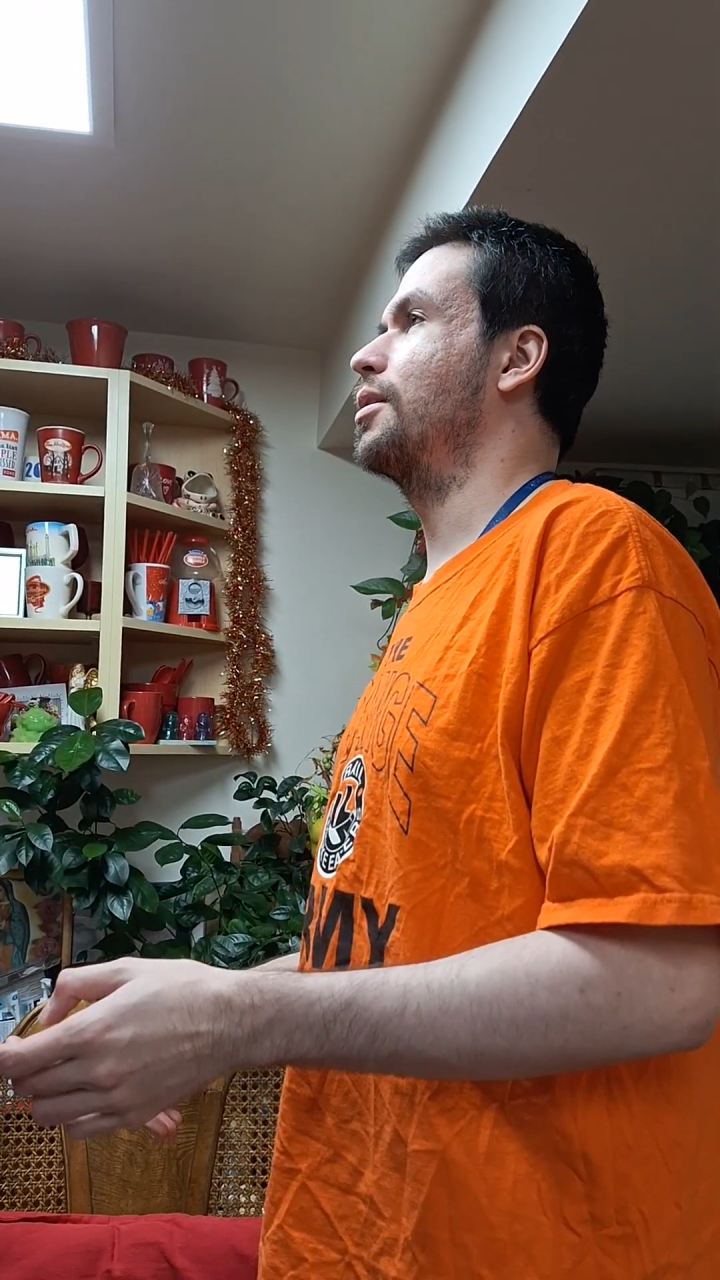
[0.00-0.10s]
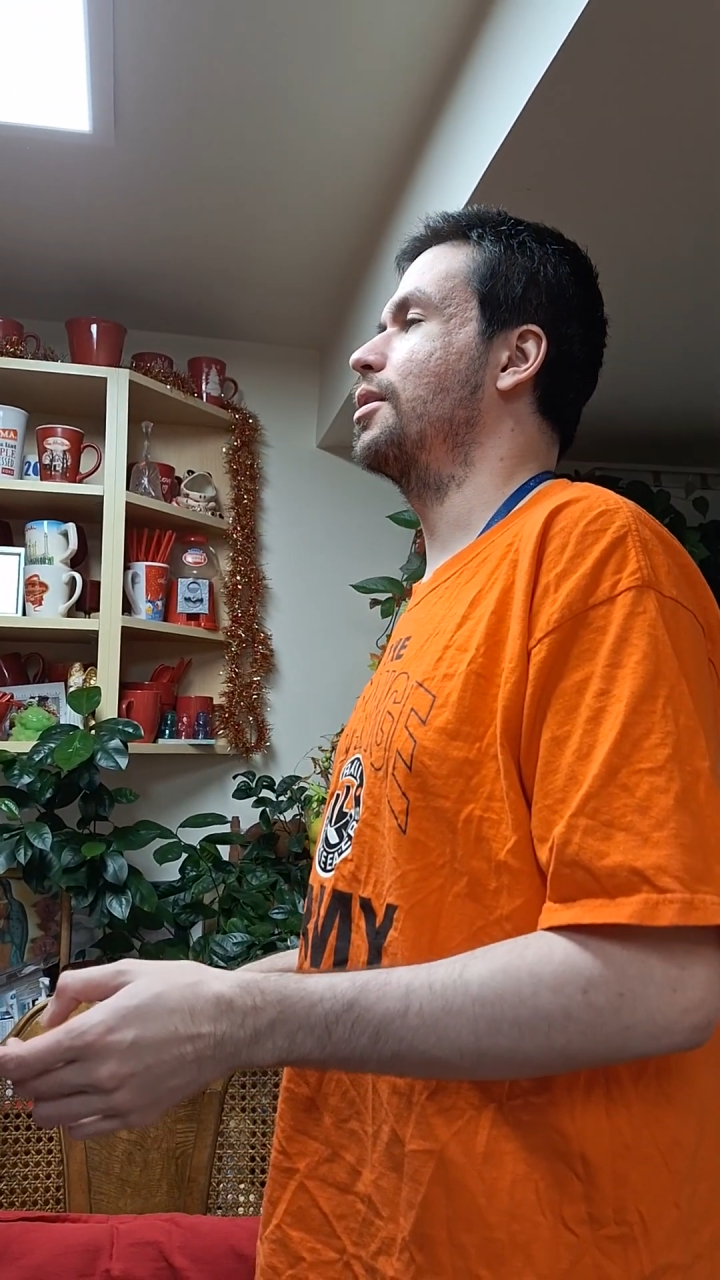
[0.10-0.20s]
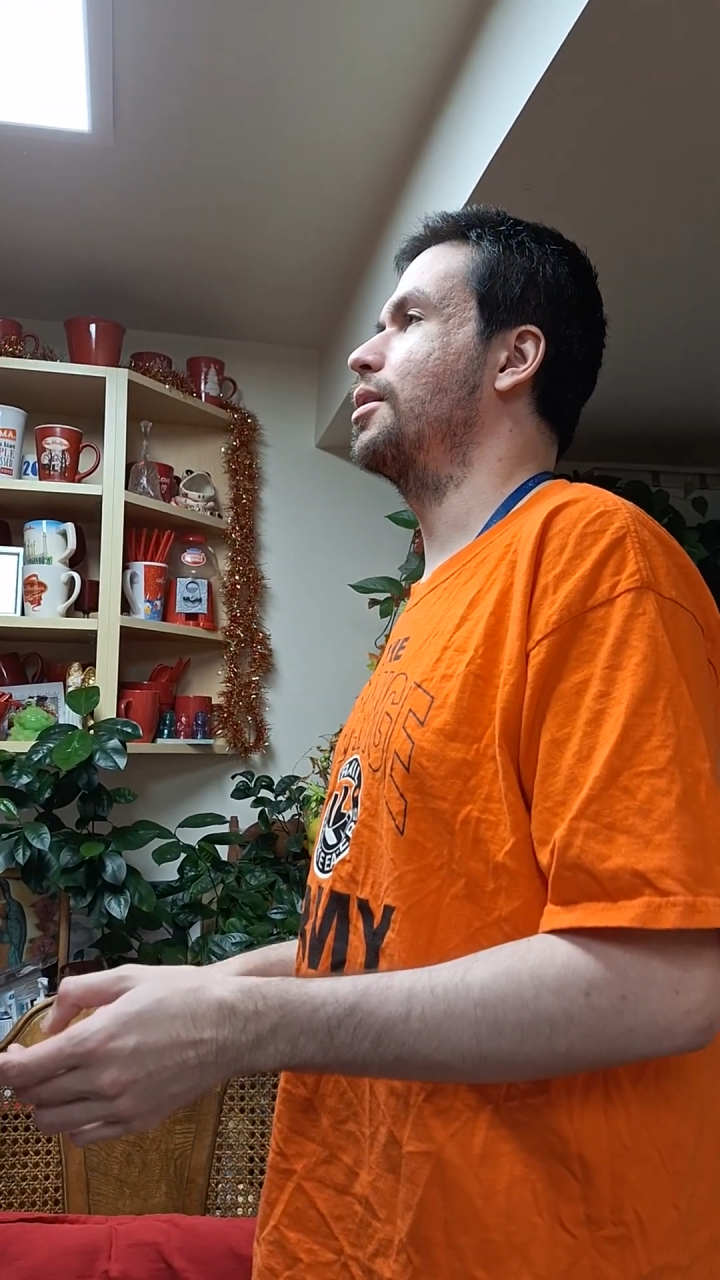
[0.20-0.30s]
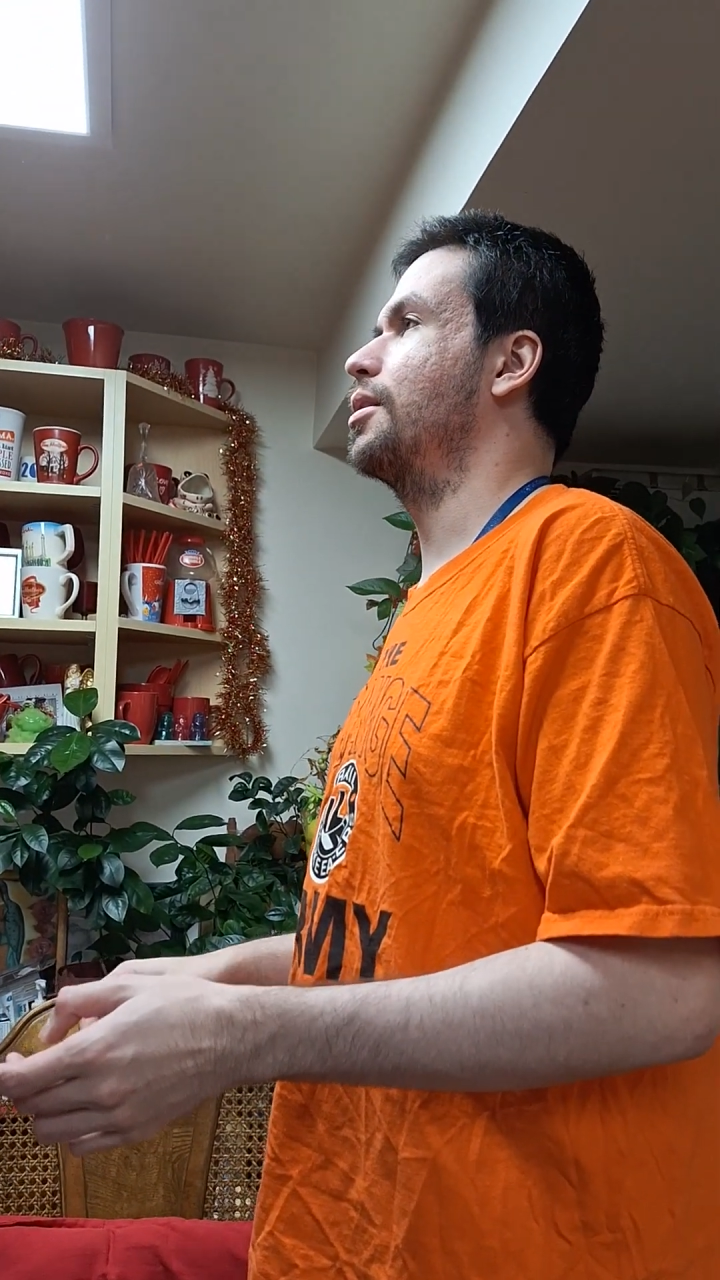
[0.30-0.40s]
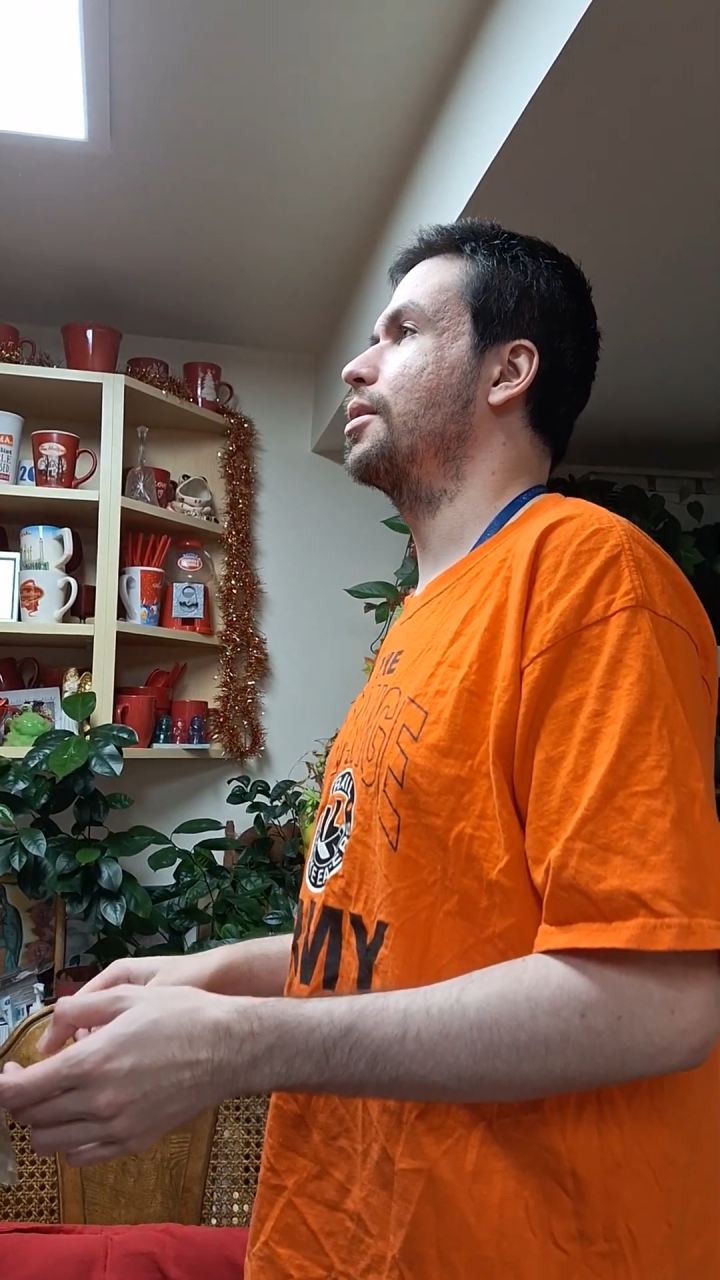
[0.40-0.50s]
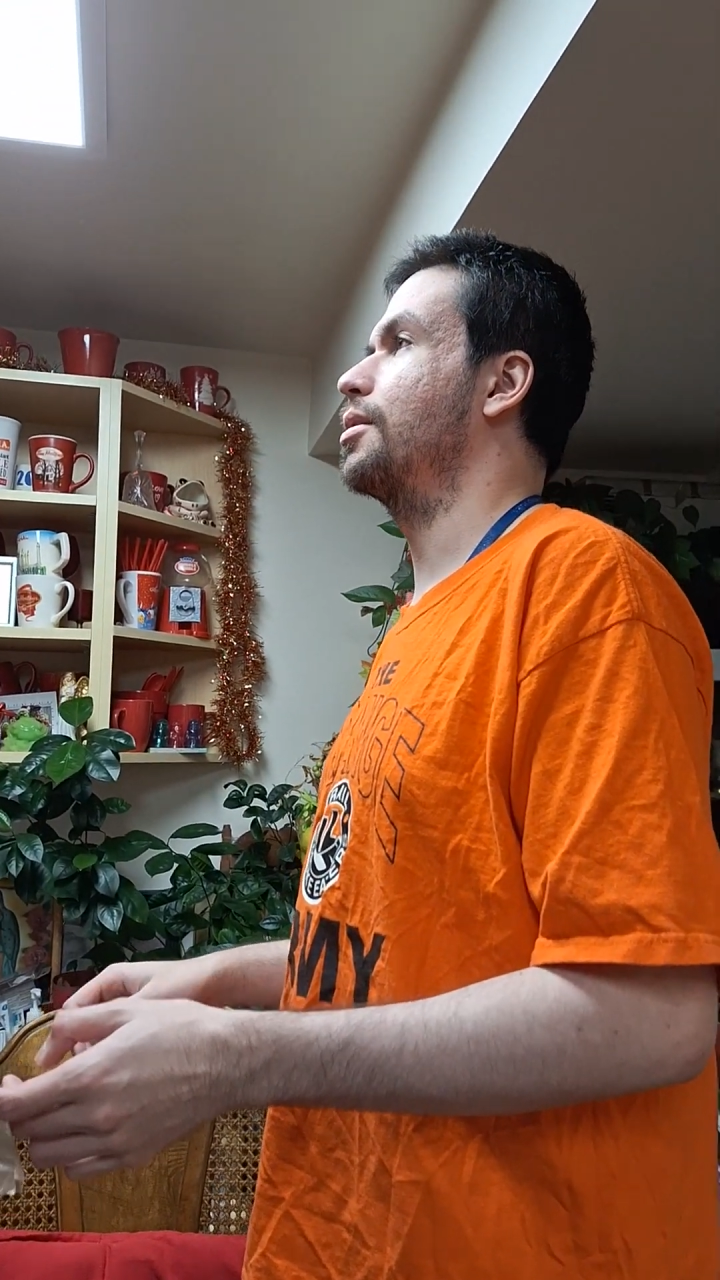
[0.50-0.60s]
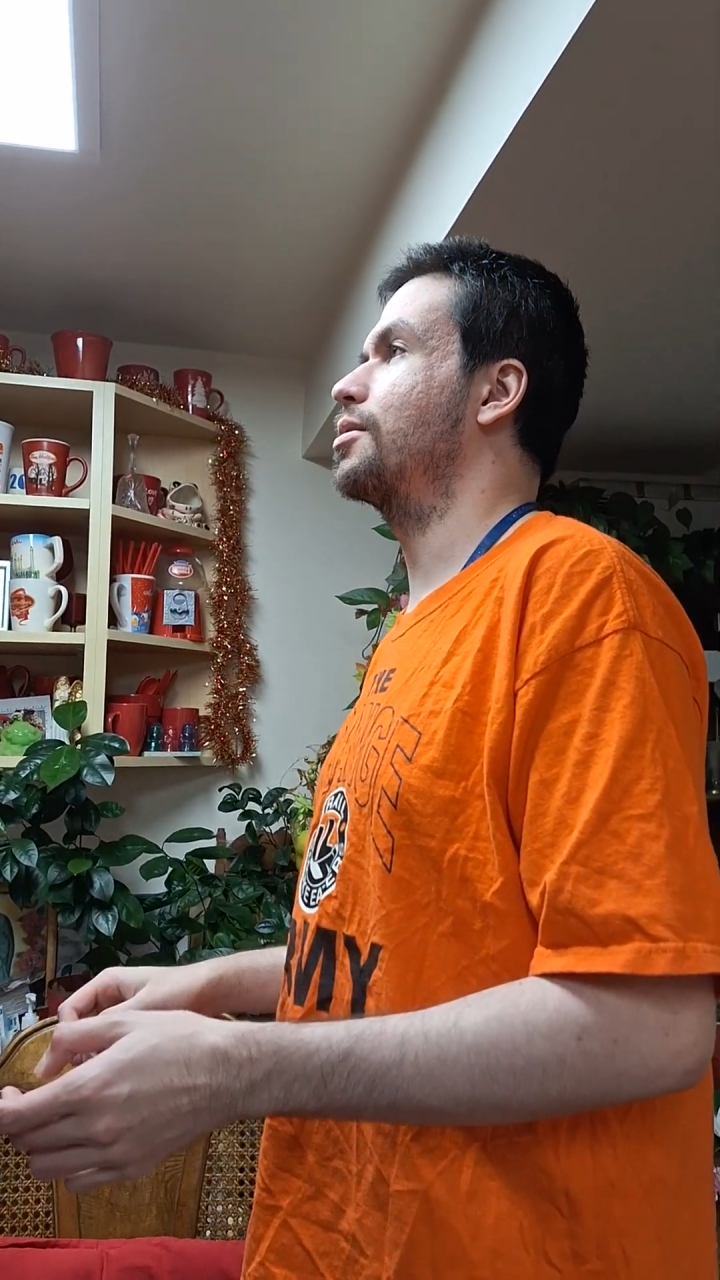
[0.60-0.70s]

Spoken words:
a